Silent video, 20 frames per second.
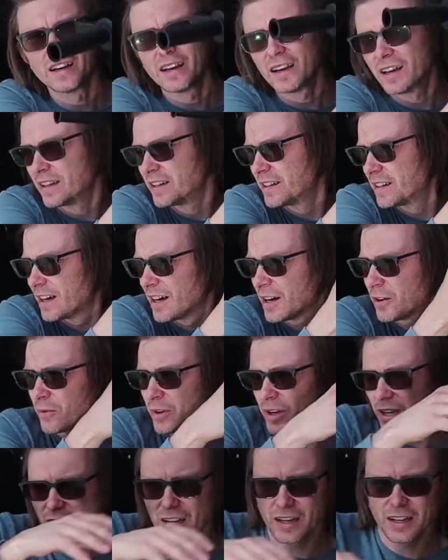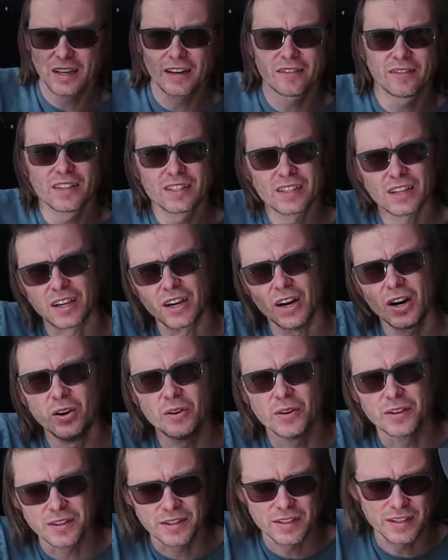And we're gonna give this a
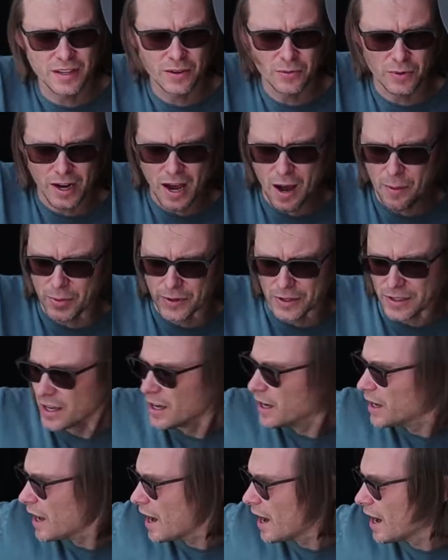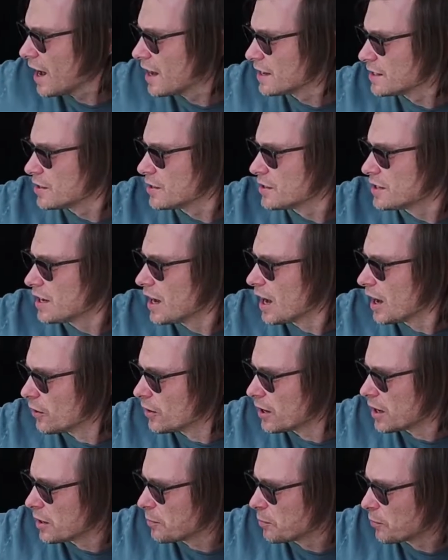go and see what happens. As you see, I
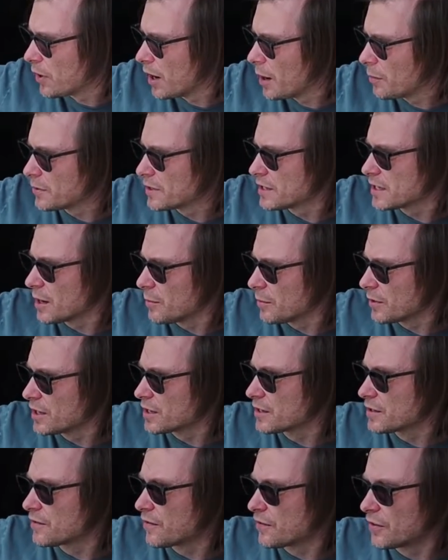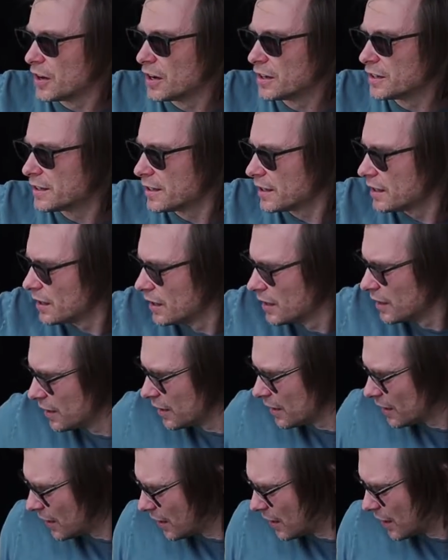already prepped some of this front
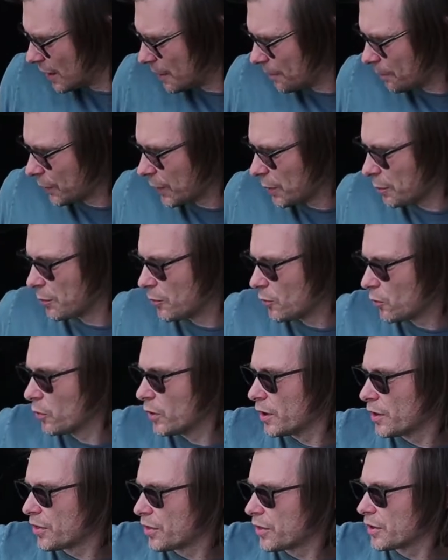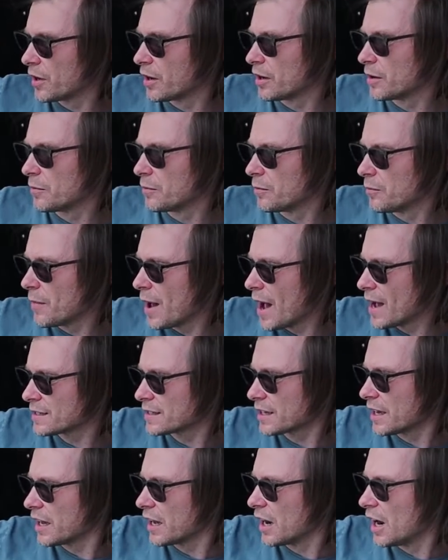with
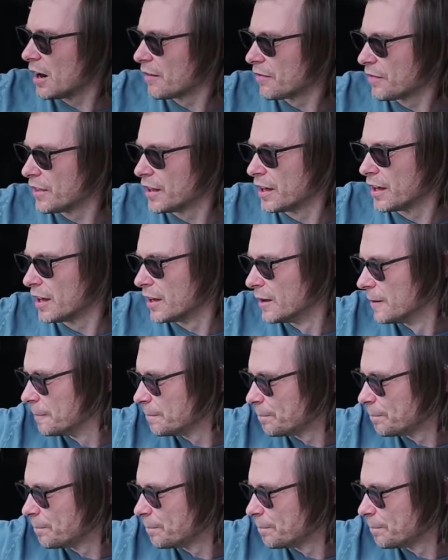masking off the